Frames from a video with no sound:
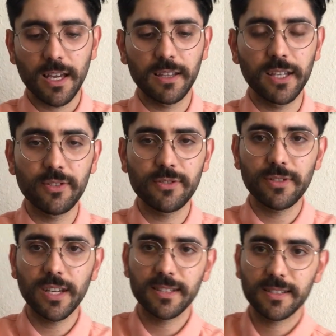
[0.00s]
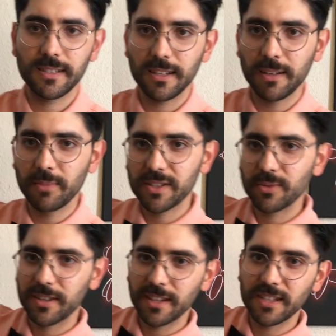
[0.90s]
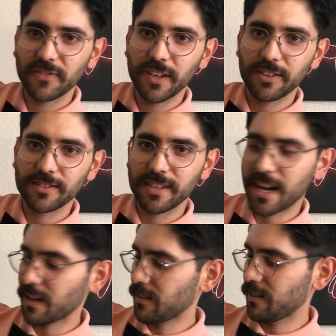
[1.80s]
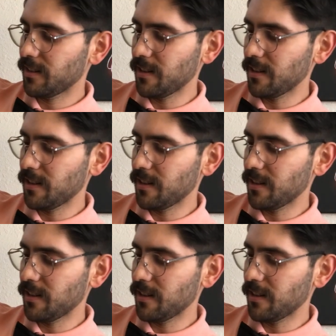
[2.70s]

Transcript: And then usually it's in between these fingers that